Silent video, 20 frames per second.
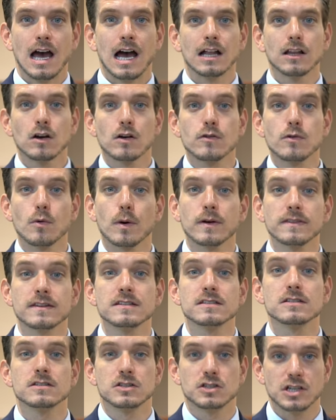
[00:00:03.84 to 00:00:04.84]
Hello everyone,
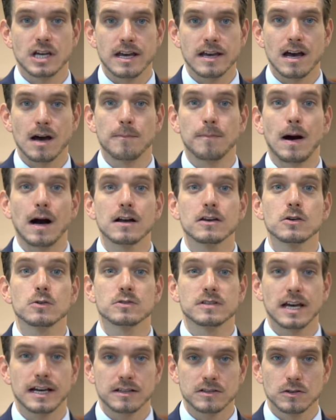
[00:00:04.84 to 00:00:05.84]
this is Jay at
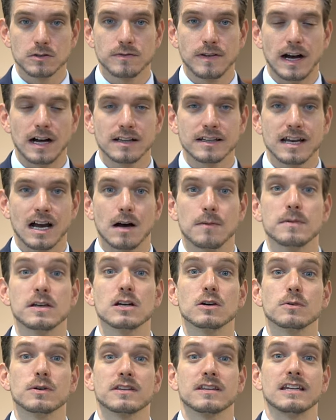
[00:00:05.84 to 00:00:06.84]
Pangyo Techno Valley. I'm
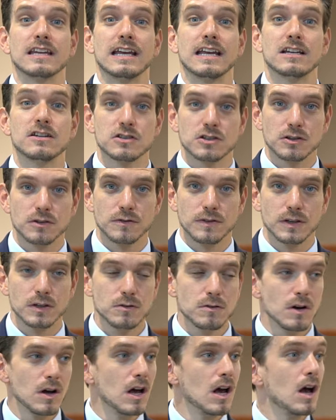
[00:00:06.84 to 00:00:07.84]
here with an
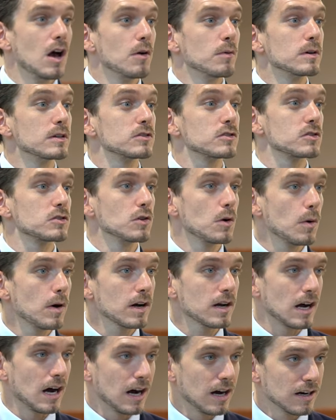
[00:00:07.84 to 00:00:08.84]
interview with
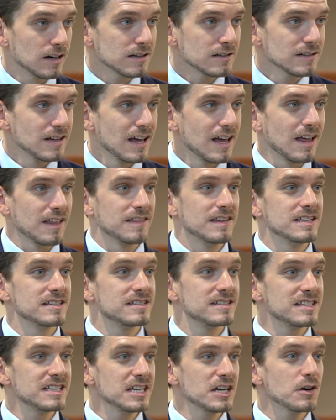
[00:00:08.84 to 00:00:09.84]
Snoa Kang, the
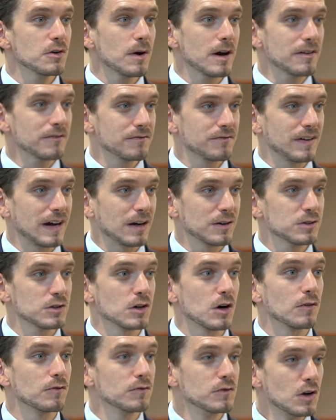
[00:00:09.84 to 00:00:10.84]
CEO and founder of